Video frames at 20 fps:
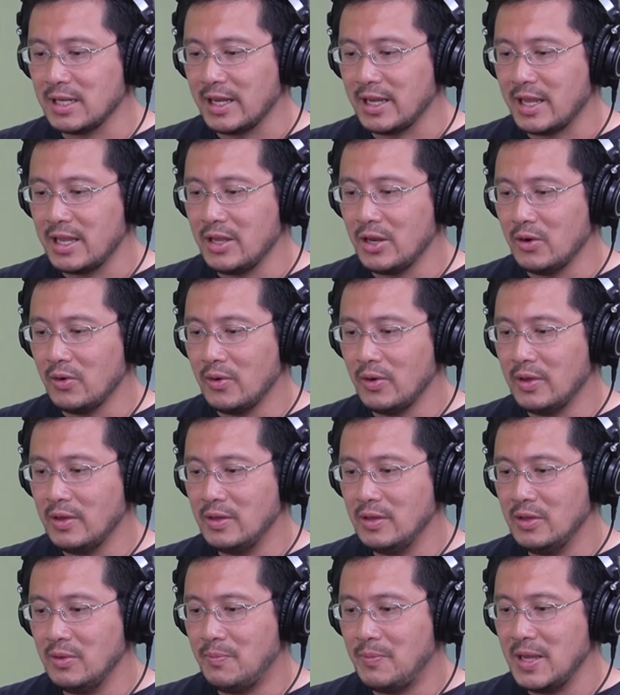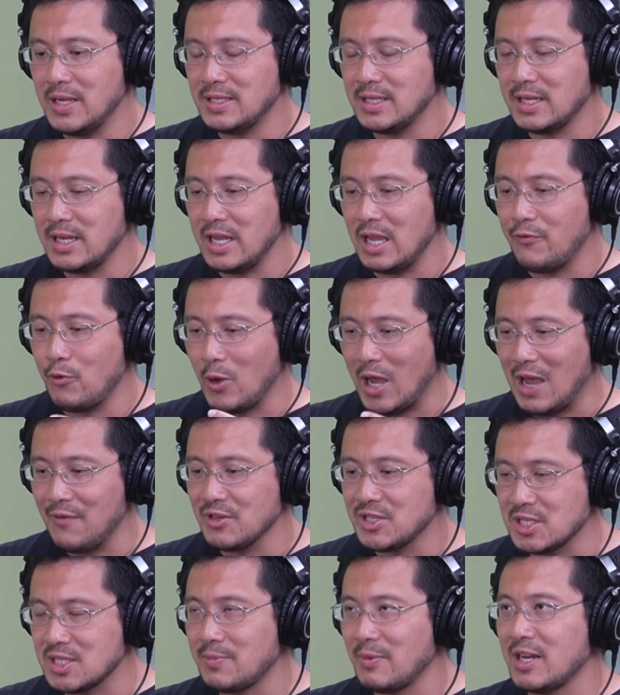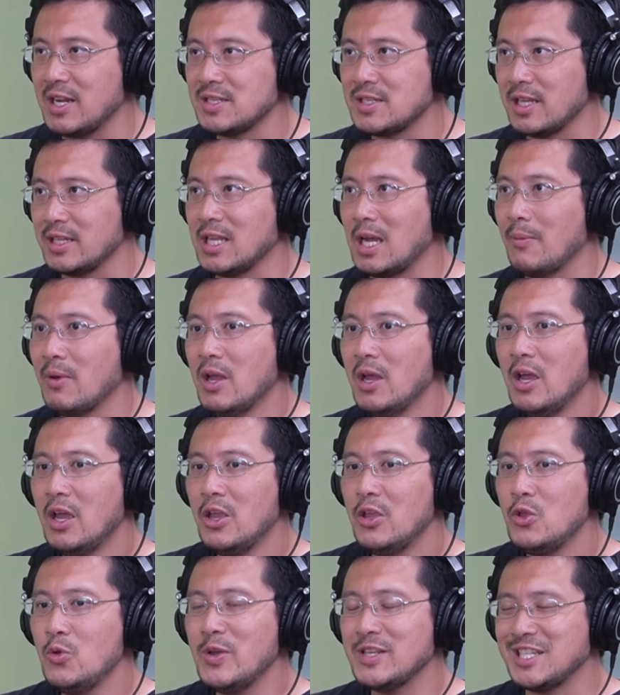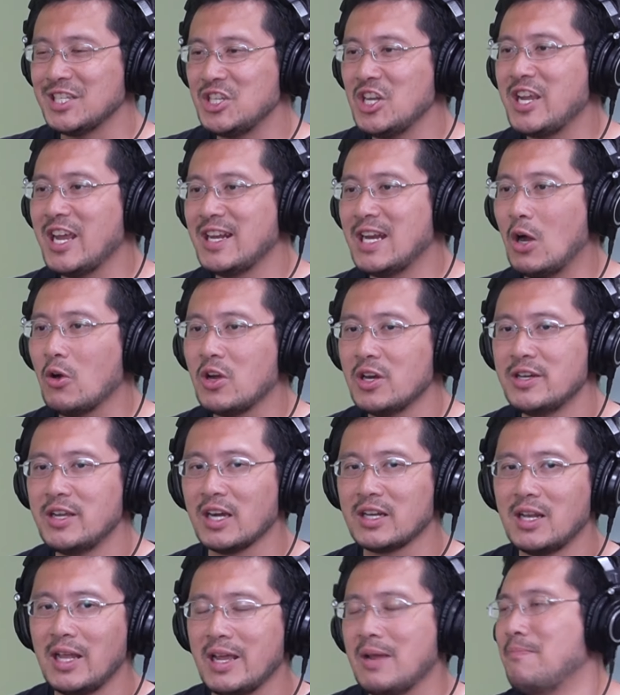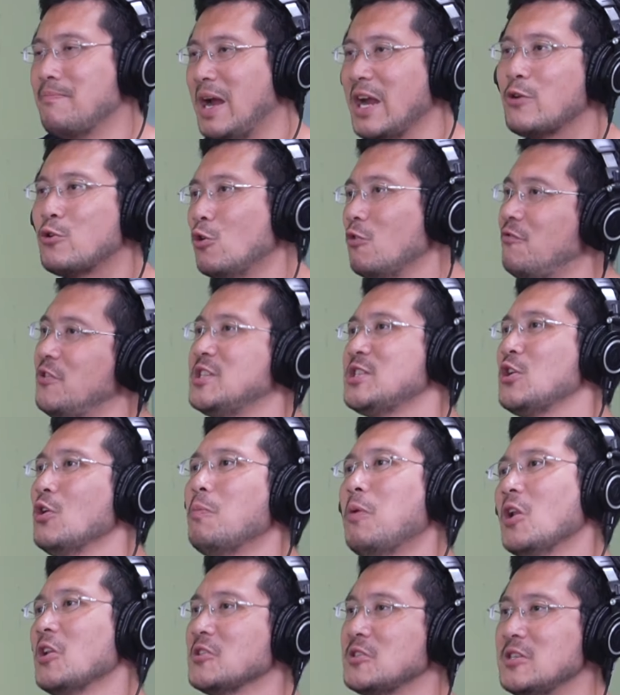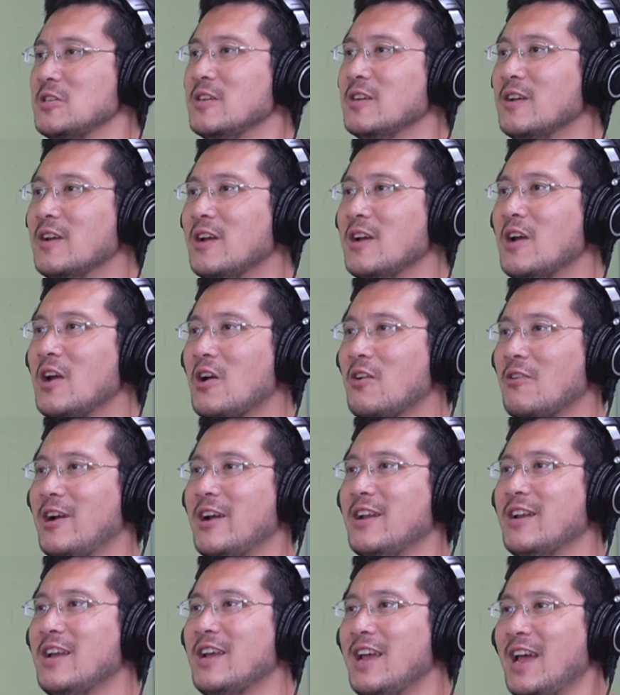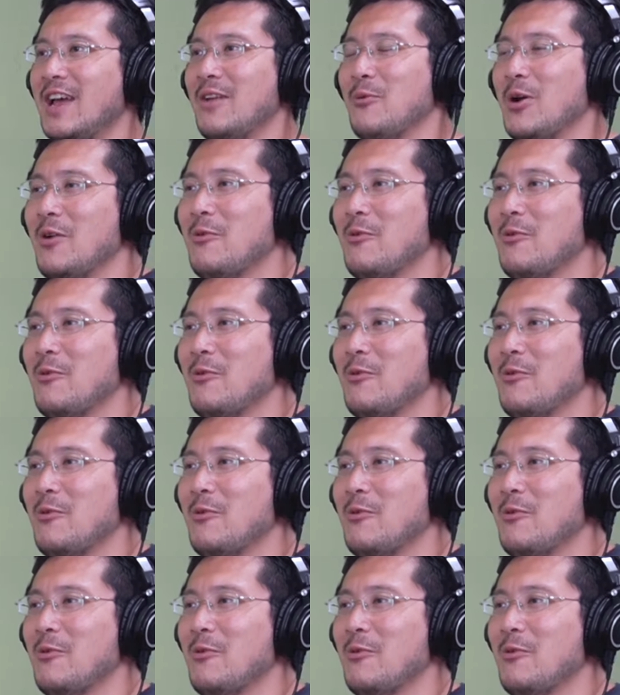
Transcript: like you know basically if you have a system like this set up, you essentially can now conduct like micro fiscal policy, right? And where,